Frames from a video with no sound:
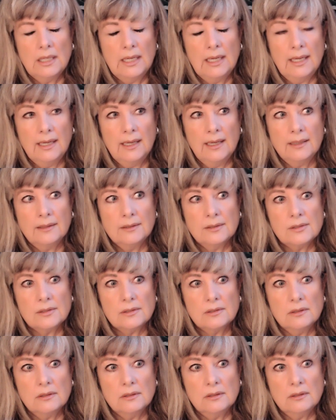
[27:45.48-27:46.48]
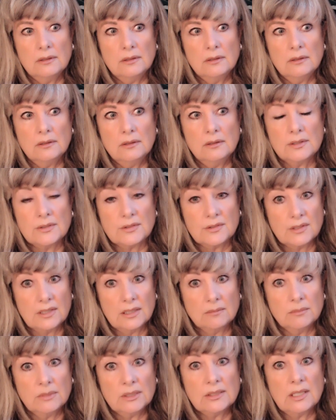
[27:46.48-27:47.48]
and the
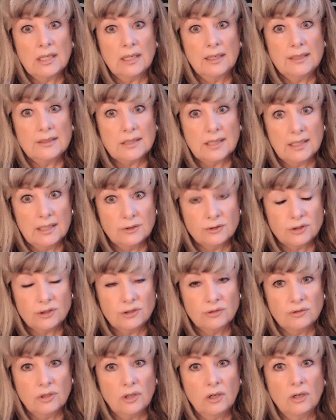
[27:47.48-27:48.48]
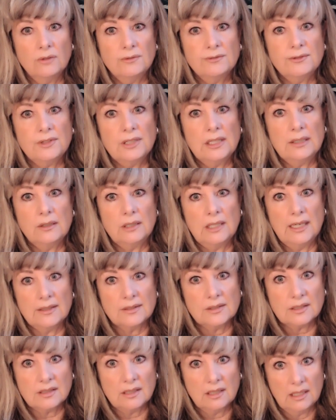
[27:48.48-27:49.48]
stigmatization of their
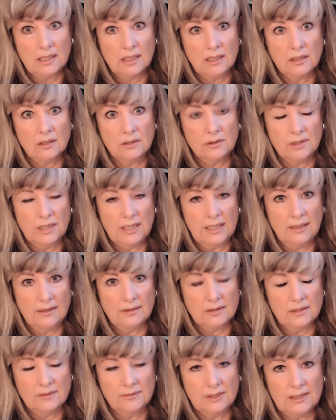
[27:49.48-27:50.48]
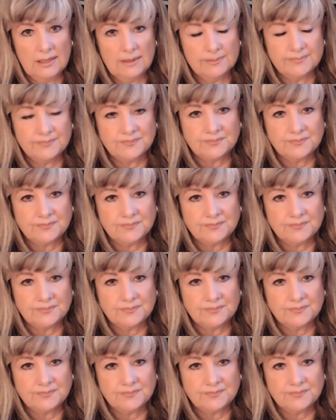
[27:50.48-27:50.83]
aesthetic creativity